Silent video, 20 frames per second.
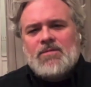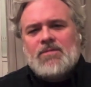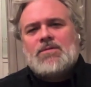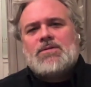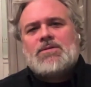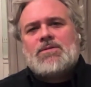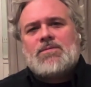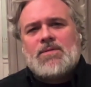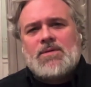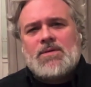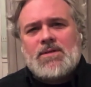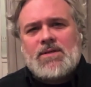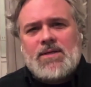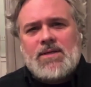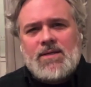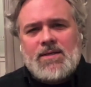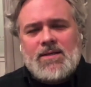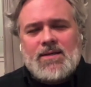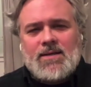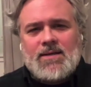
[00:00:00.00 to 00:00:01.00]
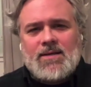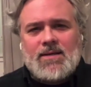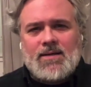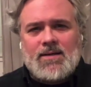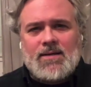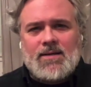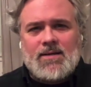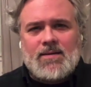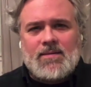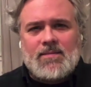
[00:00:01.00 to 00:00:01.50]
the movie was really
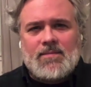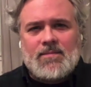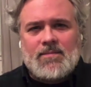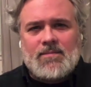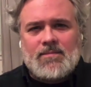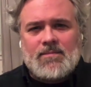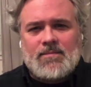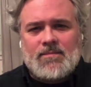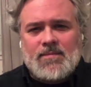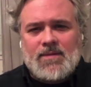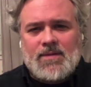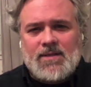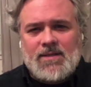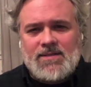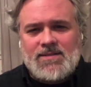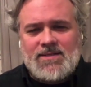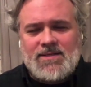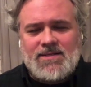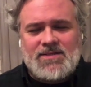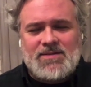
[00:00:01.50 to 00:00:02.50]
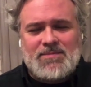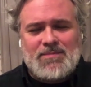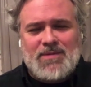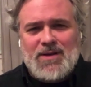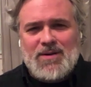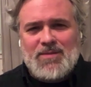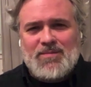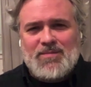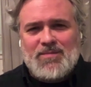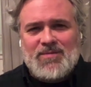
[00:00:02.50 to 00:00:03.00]
um, a decision
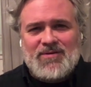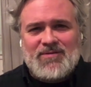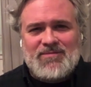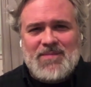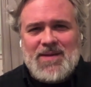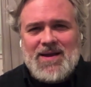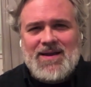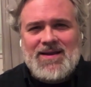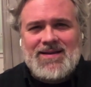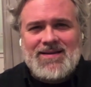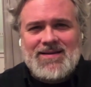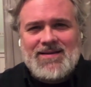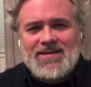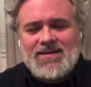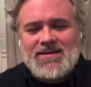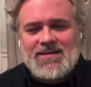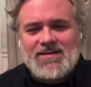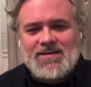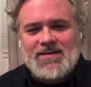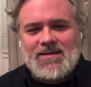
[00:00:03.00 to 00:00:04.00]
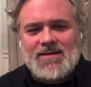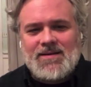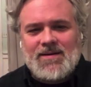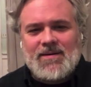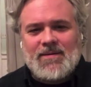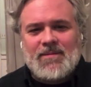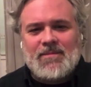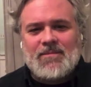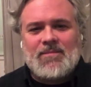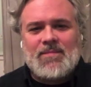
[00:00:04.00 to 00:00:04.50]
made above my head,
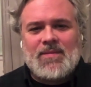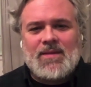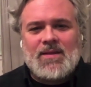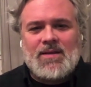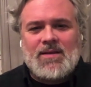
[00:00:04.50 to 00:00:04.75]
um,